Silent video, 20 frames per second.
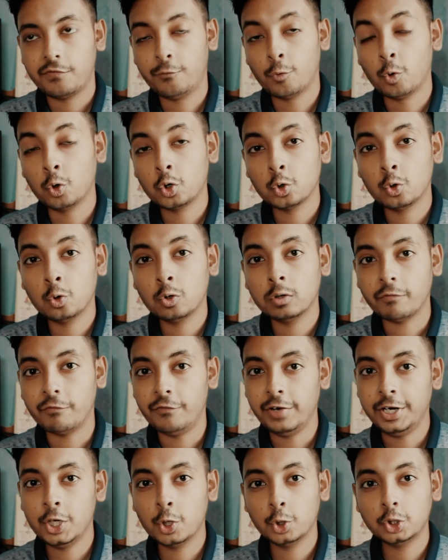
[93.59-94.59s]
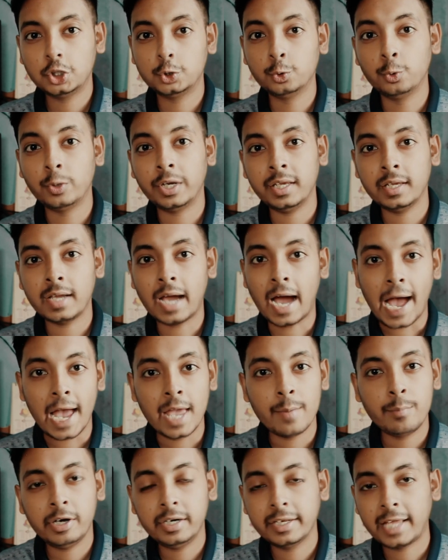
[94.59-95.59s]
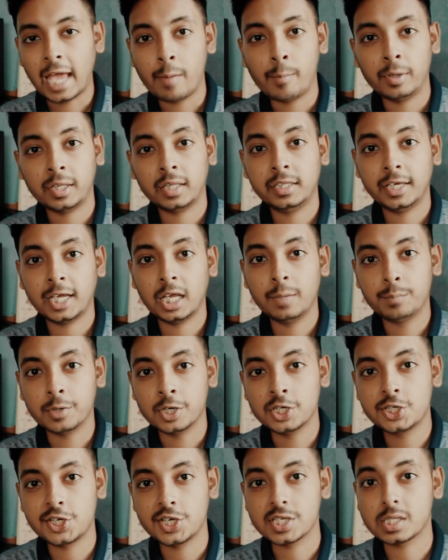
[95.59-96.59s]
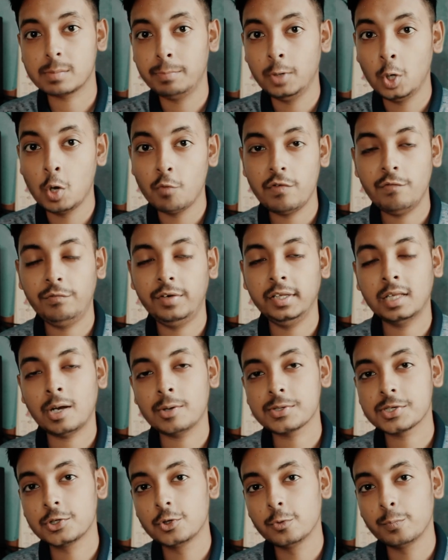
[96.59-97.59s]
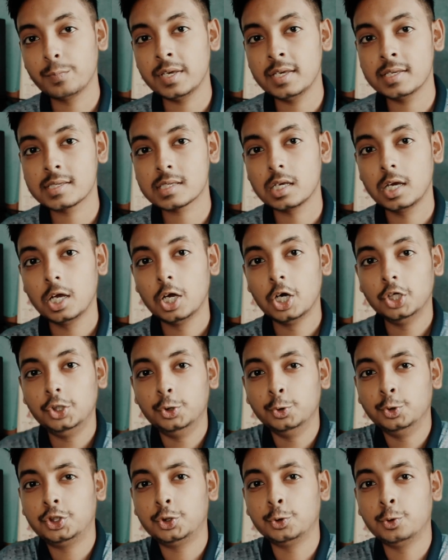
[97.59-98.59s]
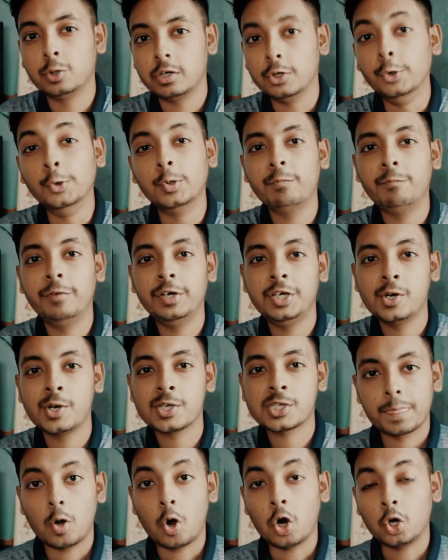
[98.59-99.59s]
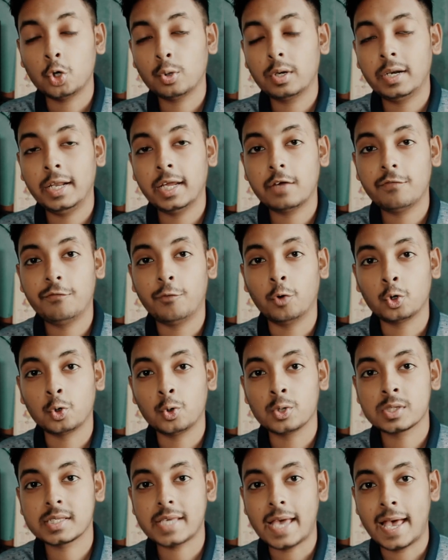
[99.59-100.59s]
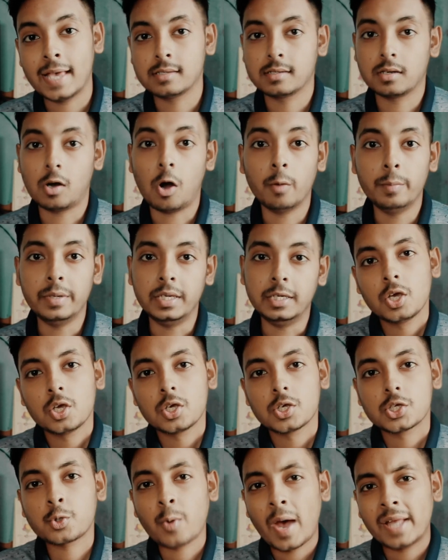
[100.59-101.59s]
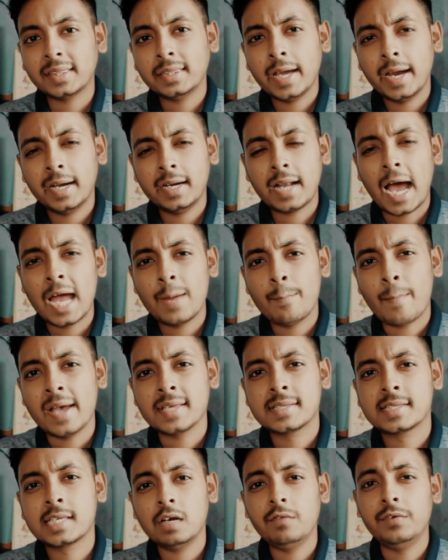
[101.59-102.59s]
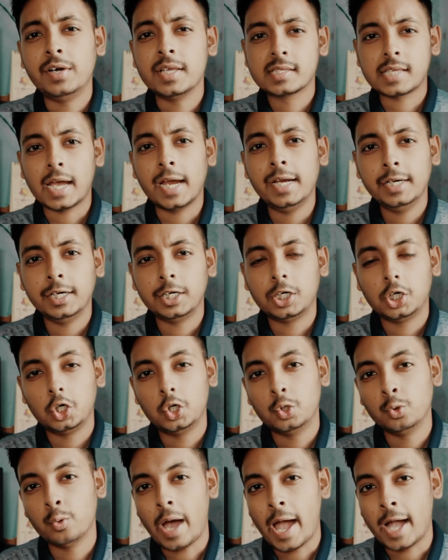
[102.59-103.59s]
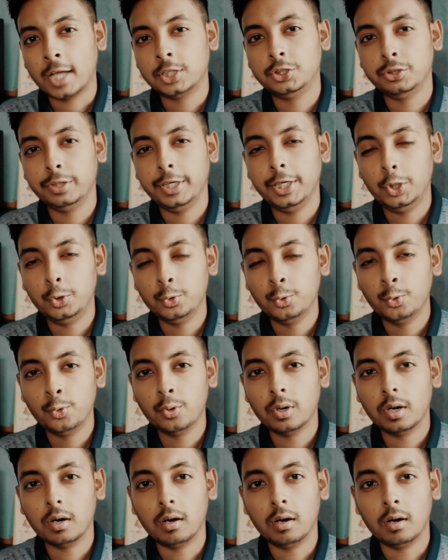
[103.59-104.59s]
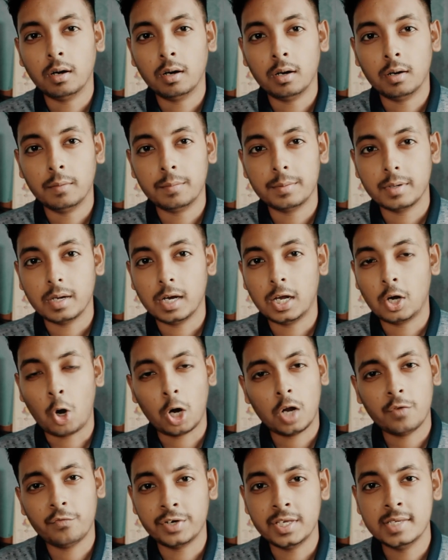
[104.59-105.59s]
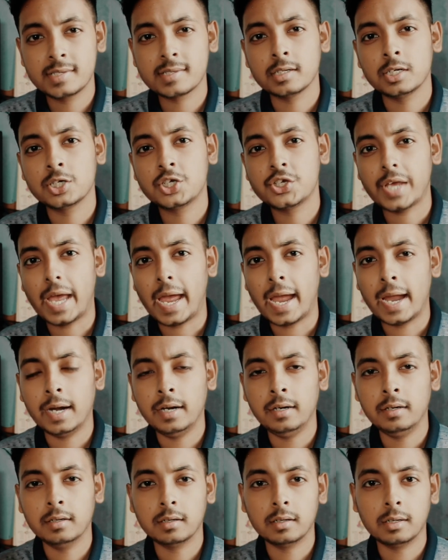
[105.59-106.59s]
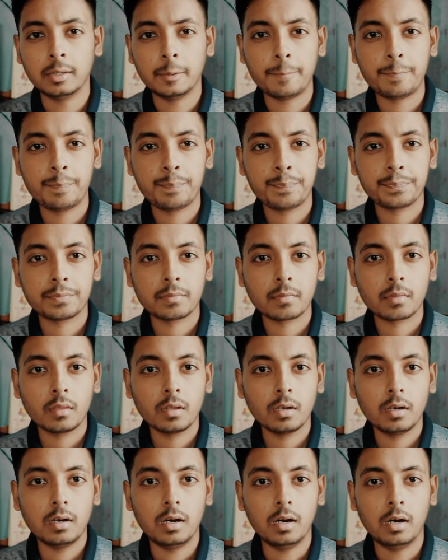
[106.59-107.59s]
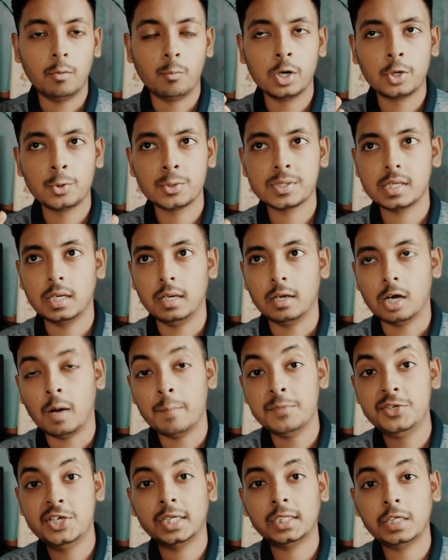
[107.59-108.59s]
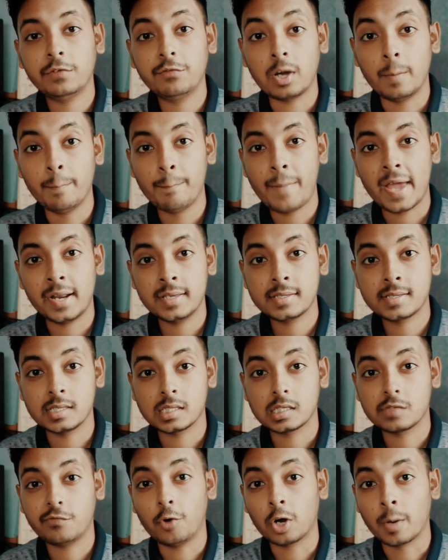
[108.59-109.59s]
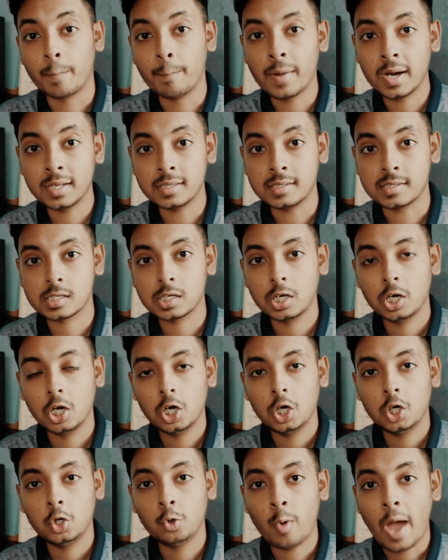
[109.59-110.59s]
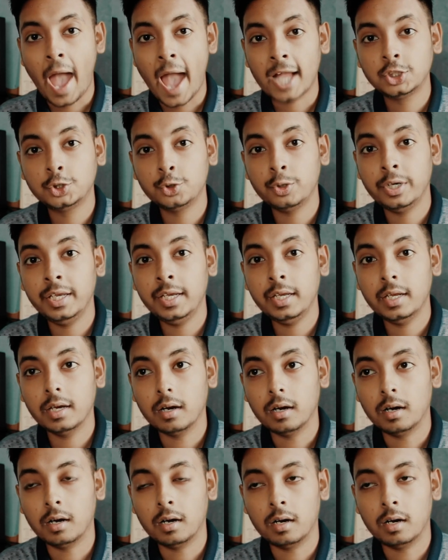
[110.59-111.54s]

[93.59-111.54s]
photo video shooting hybrid camera that they can purchase below 50,000 rupees to shoot YouTube videos or to click photos as a hobby. So at the end, I myself decided to actually do a lot of research and objective comparisons for months to actually